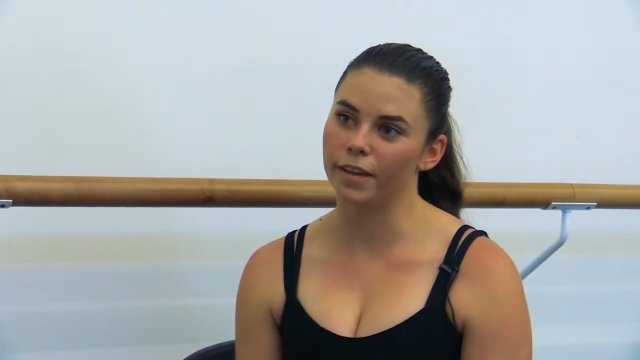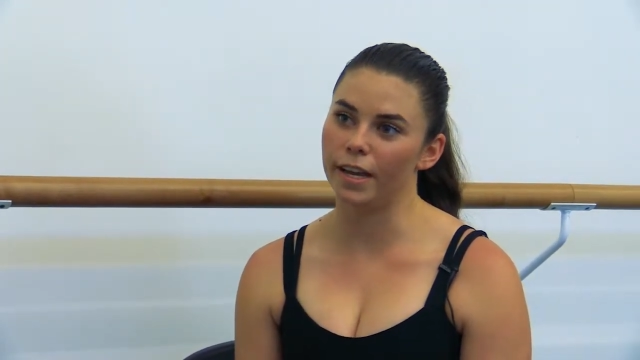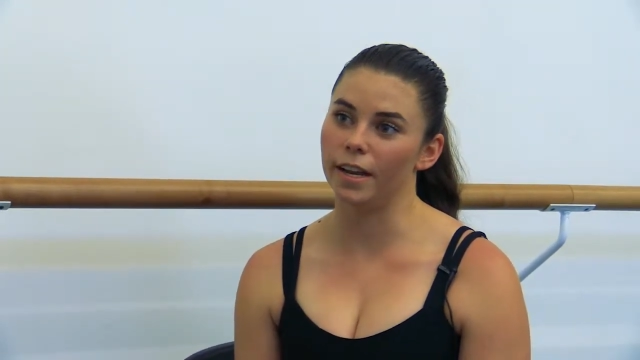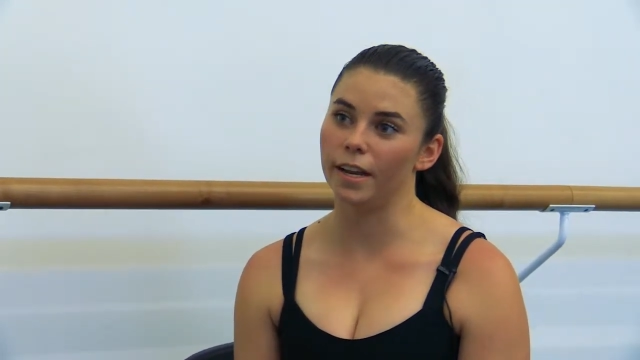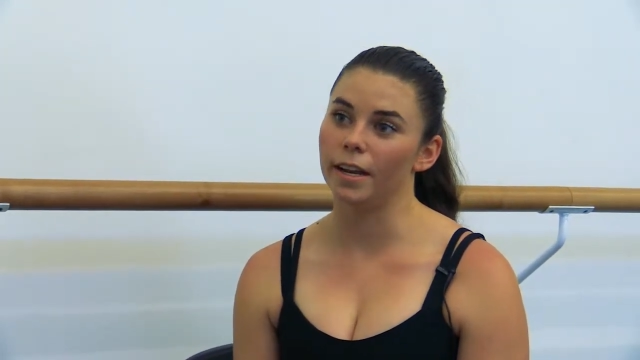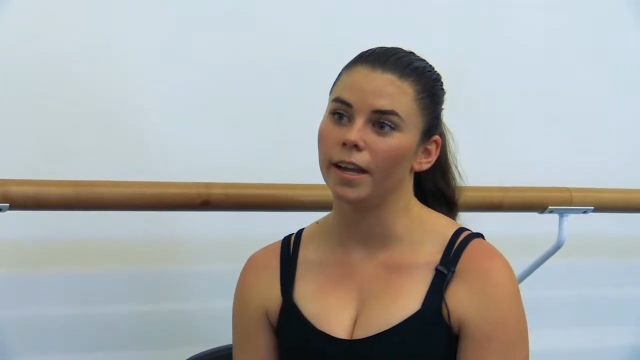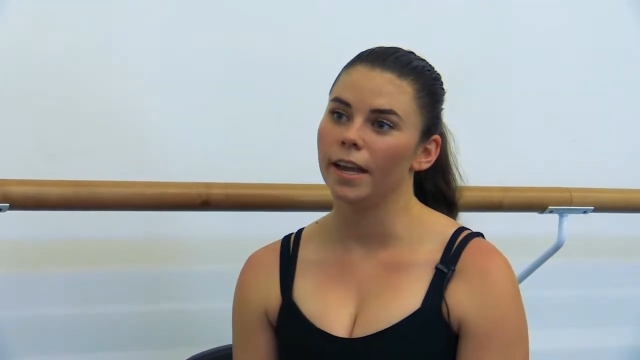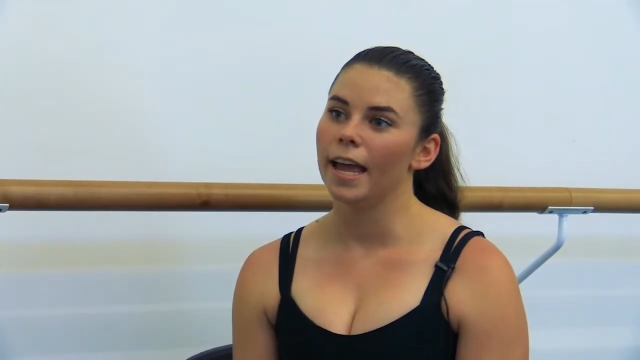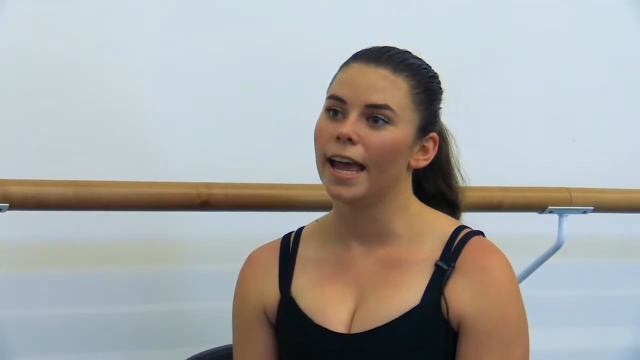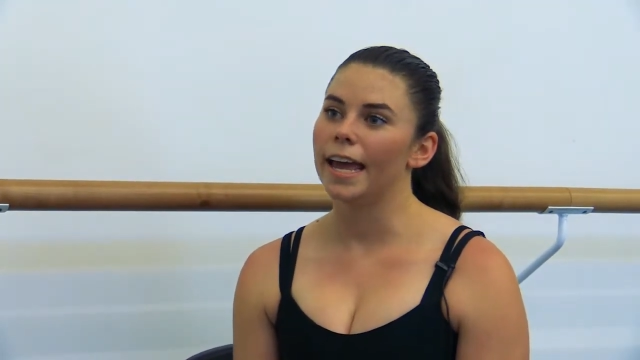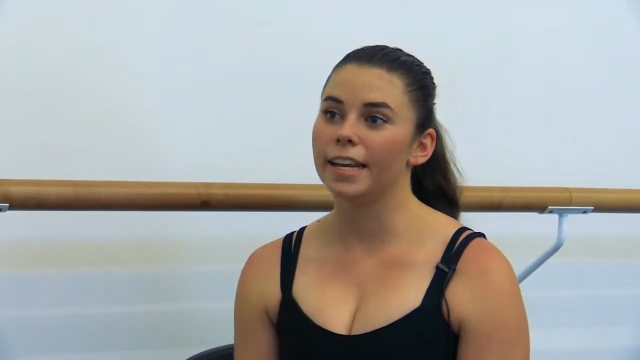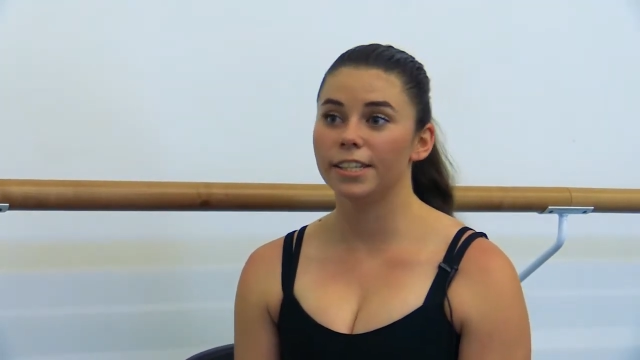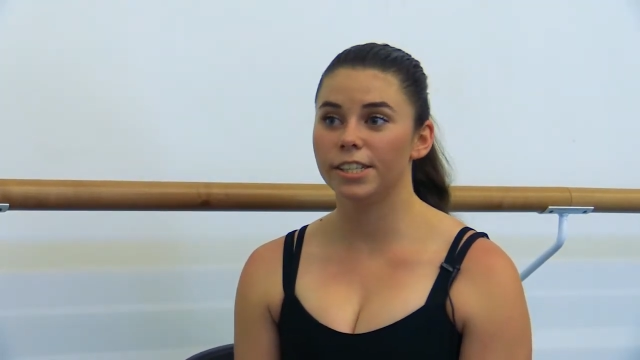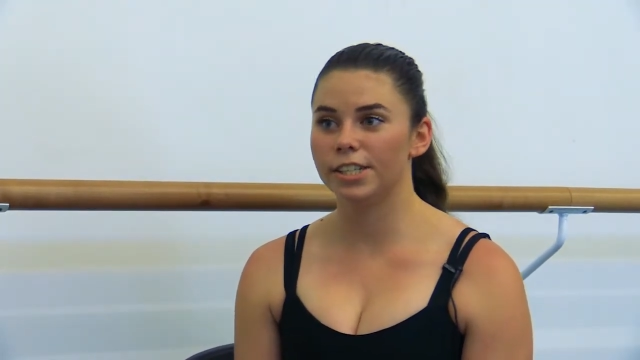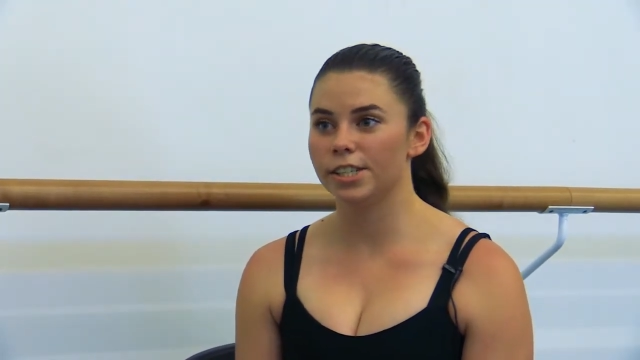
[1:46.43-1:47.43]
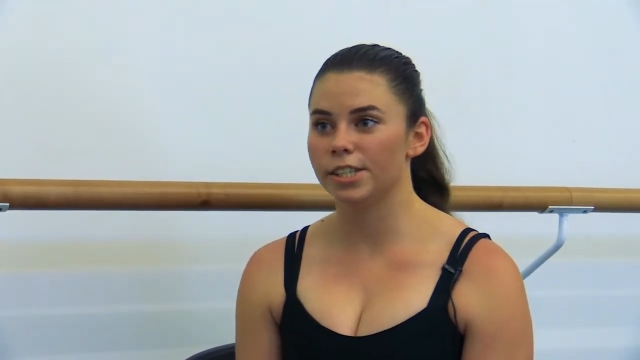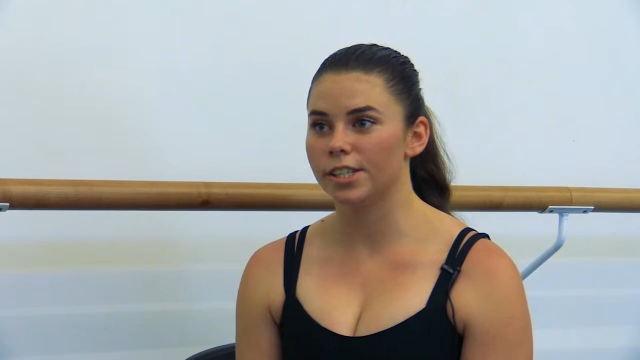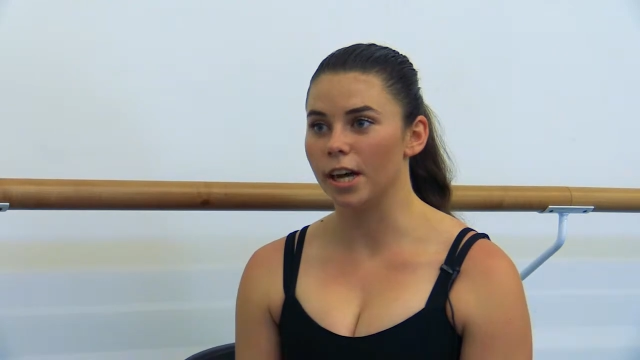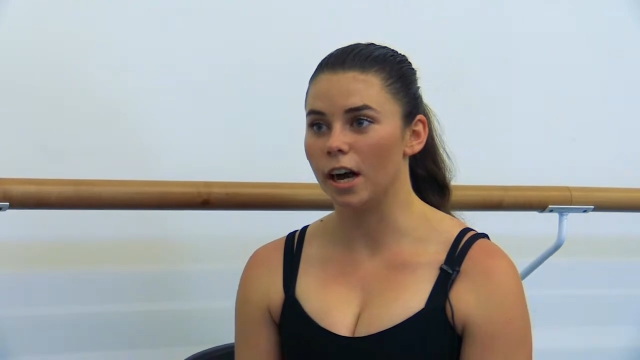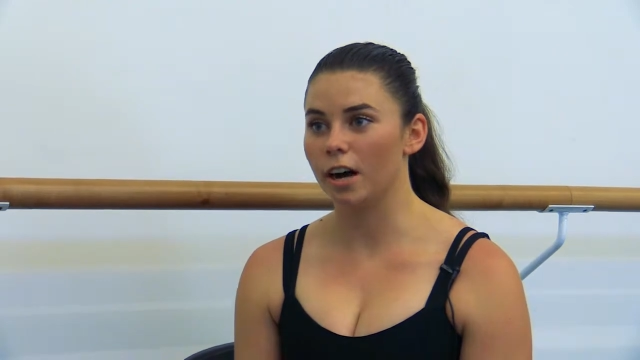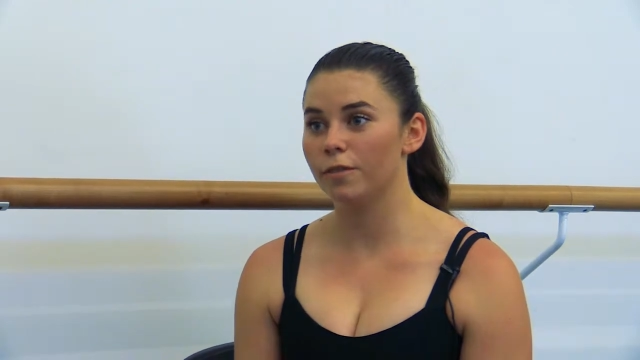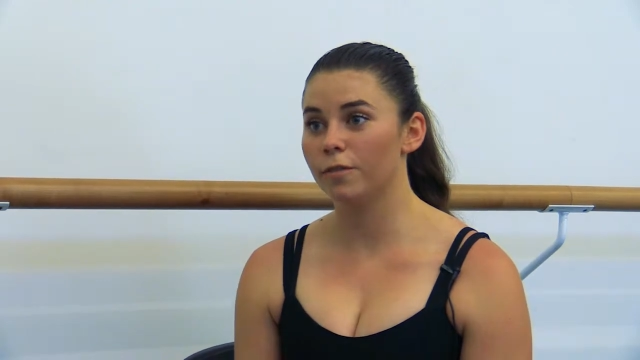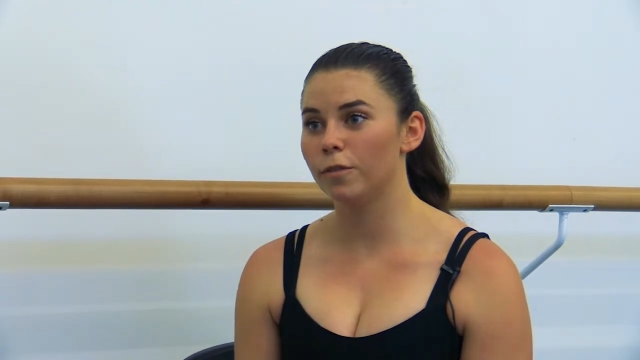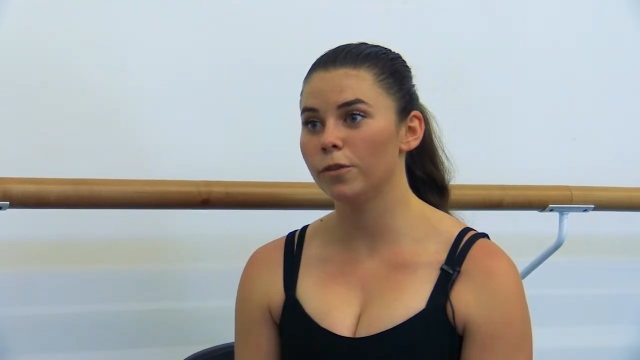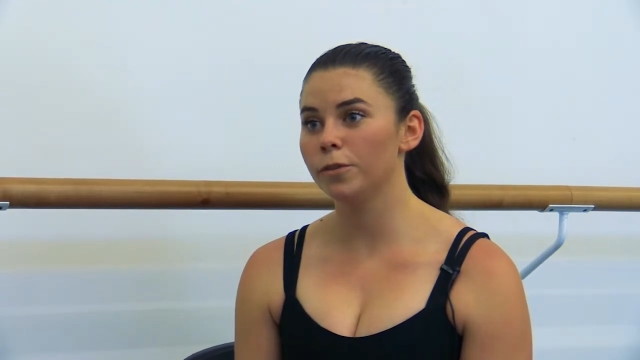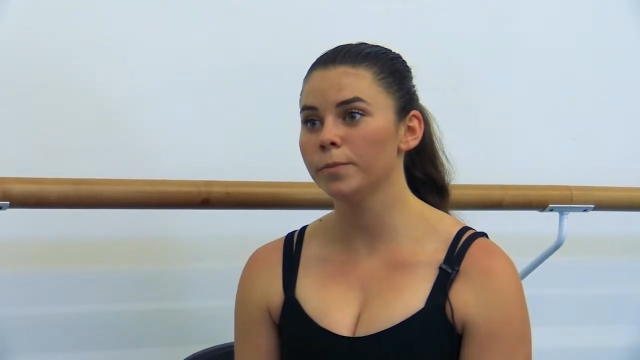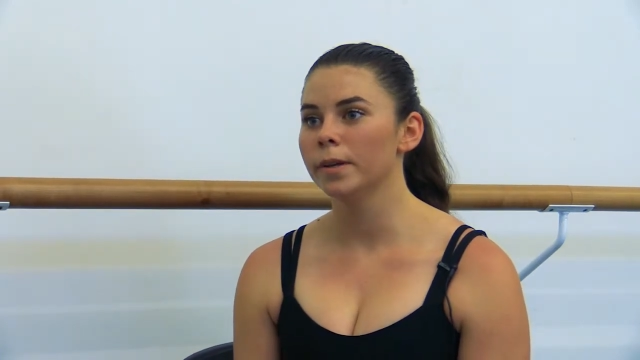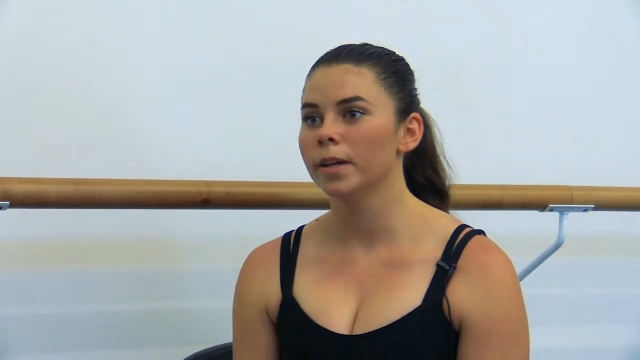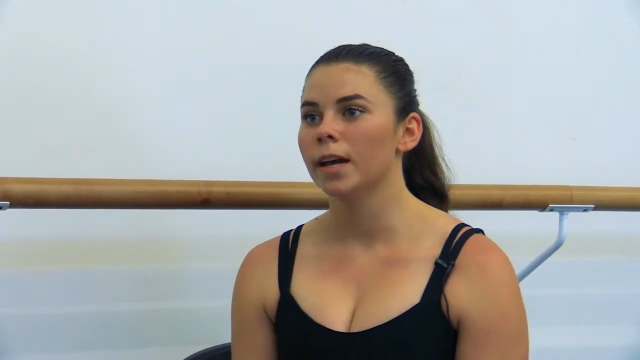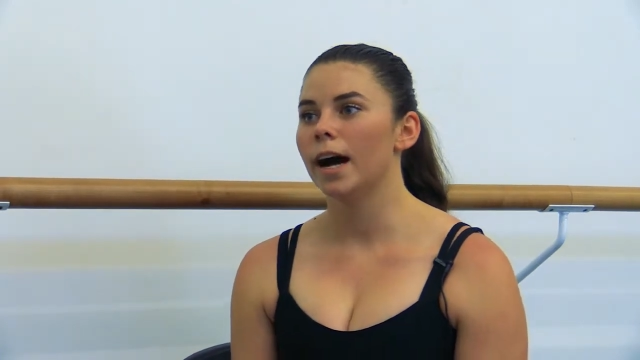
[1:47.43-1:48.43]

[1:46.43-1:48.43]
in an Indigenous art form,